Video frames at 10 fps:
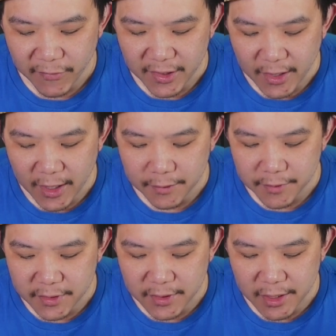yeah,
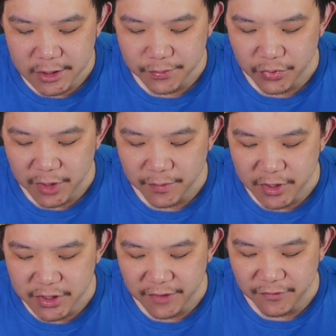and that's pretty
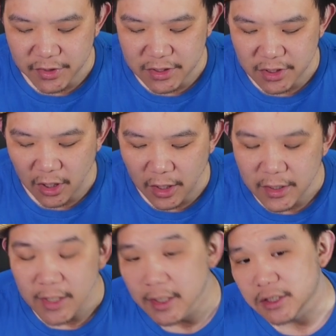much it for this cigar.
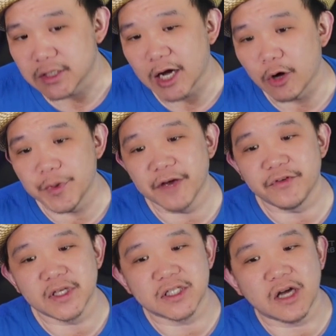So that will be it
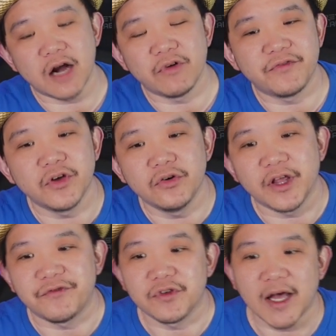for this cigar review.
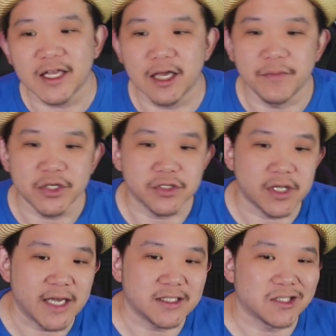If you like it, make sure to
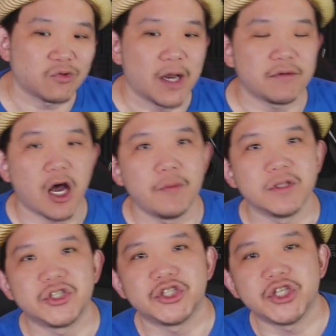like, subscribe,
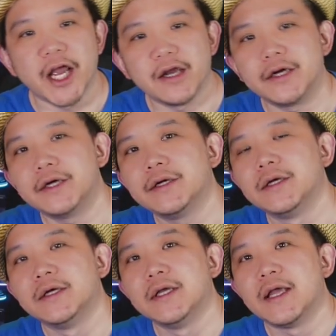comment, share,
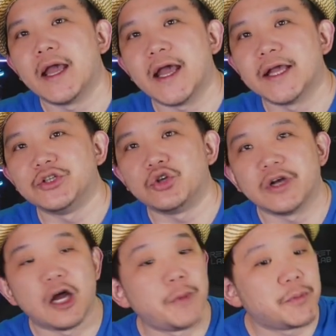and
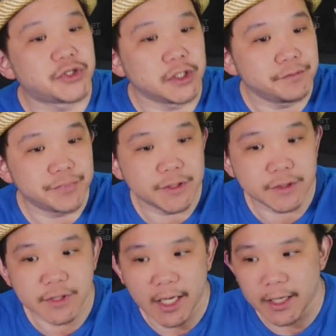join our
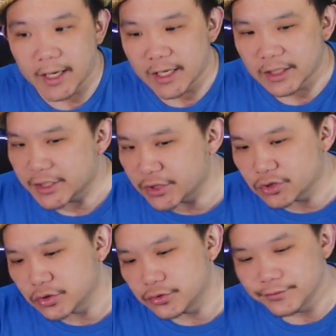memberships. I continue
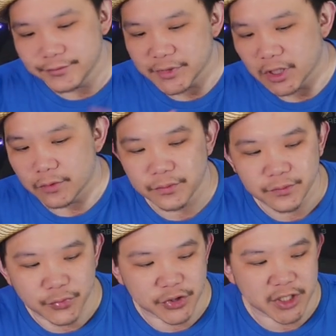to, you know,
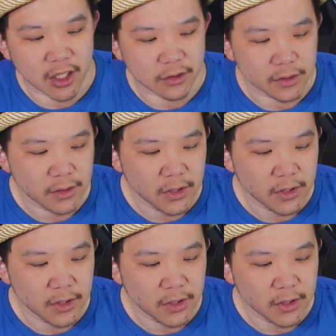push out